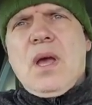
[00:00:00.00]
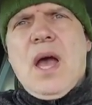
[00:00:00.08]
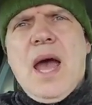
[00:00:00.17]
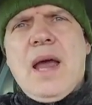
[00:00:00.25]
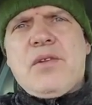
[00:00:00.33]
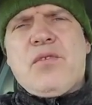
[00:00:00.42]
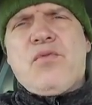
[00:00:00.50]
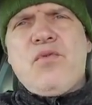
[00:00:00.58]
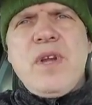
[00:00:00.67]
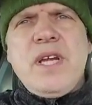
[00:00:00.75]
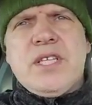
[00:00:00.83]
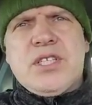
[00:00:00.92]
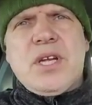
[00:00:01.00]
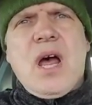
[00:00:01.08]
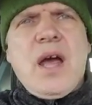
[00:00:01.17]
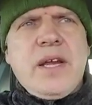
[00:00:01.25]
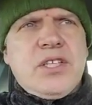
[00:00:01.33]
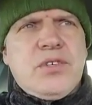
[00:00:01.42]
I had three
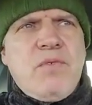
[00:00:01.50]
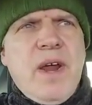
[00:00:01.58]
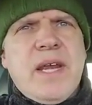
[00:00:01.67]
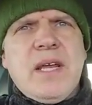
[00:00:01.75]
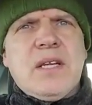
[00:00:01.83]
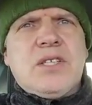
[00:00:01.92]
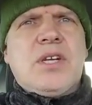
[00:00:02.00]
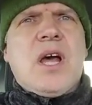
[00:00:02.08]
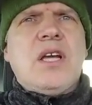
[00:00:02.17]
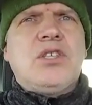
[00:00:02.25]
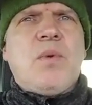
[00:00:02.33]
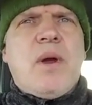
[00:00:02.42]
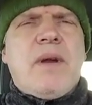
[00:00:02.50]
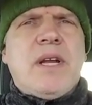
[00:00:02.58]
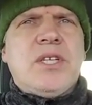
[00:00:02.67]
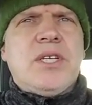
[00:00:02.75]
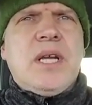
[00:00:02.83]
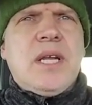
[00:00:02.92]
sites, regular sites, where
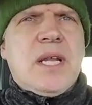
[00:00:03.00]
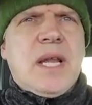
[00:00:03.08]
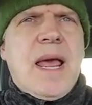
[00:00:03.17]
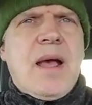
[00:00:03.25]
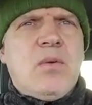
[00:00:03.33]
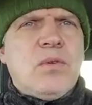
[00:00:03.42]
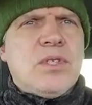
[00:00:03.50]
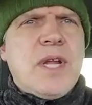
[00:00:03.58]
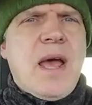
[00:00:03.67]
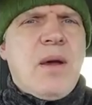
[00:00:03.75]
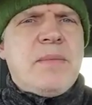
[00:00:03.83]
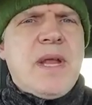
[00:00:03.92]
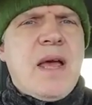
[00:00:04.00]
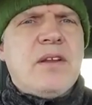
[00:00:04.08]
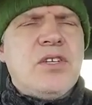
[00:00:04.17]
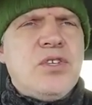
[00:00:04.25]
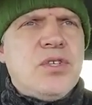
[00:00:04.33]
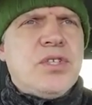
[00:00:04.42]
I'd see little owls. Now I'm down
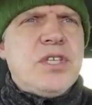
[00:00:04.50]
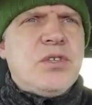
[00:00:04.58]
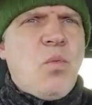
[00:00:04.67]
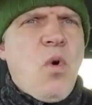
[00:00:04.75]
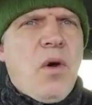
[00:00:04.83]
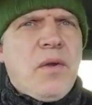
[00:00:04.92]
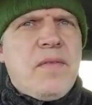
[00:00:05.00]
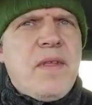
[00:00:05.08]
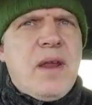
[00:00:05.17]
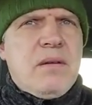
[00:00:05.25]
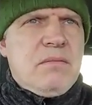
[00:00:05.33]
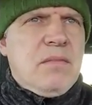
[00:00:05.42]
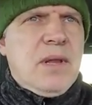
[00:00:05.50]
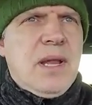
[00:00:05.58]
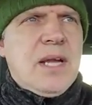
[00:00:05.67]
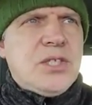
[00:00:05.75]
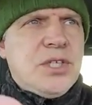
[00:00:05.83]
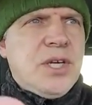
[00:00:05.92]
to just this one, and then
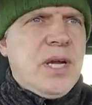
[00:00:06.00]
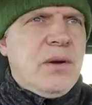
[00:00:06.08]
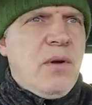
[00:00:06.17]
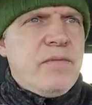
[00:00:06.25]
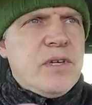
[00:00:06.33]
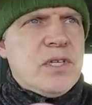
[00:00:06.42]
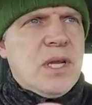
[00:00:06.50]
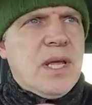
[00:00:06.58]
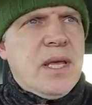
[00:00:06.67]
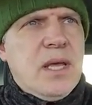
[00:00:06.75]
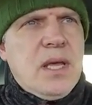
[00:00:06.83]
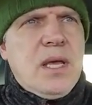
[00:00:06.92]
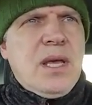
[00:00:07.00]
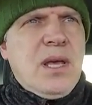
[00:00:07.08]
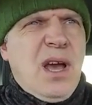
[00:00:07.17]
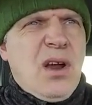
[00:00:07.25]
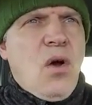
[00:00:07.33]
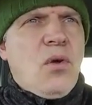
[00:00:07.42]
last year, obviously,
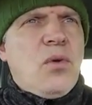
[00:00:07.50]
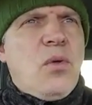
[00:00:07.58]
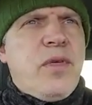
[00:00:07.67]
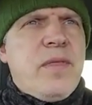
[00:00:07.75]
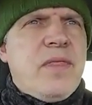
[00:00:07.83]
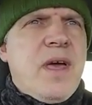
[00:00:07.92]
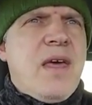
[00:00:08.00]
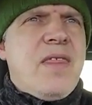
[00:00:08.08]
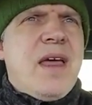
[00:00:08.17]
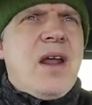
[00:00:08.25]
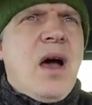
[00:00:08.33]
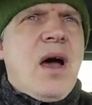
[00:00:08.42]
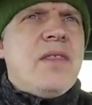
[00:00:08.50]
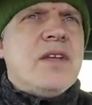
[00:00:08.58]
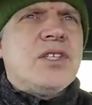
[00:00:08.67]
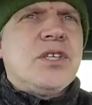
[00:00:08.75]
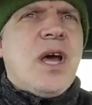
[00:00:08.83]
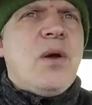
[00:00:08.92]
I got nothing there then
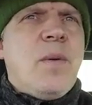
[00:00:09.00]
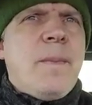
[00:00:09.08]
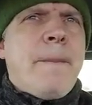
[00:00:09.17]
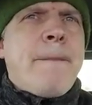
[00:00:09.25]
either. So